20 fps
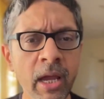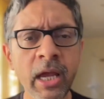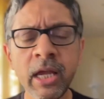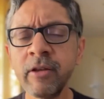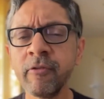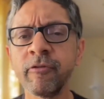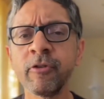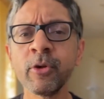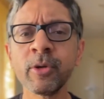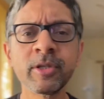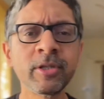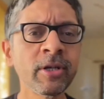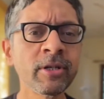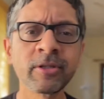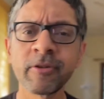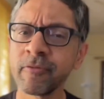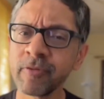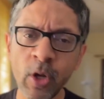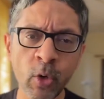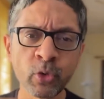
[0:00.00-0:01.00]
influencers
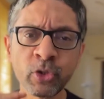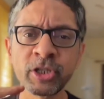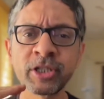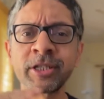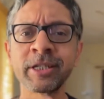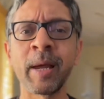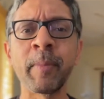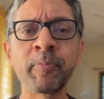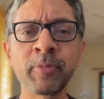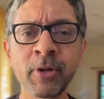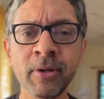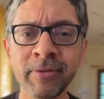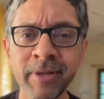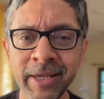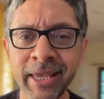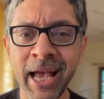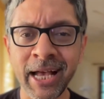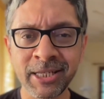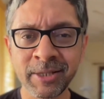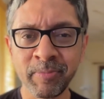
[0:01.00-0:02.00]
have now stepped on the
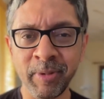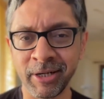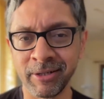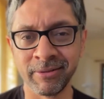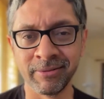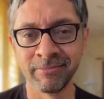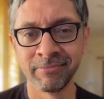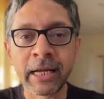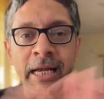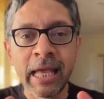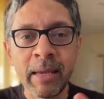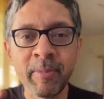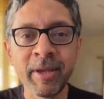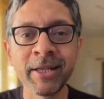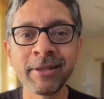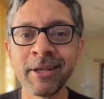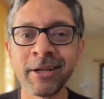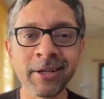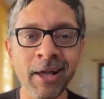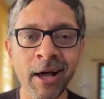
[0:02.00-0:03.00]
gas pedal, claiming that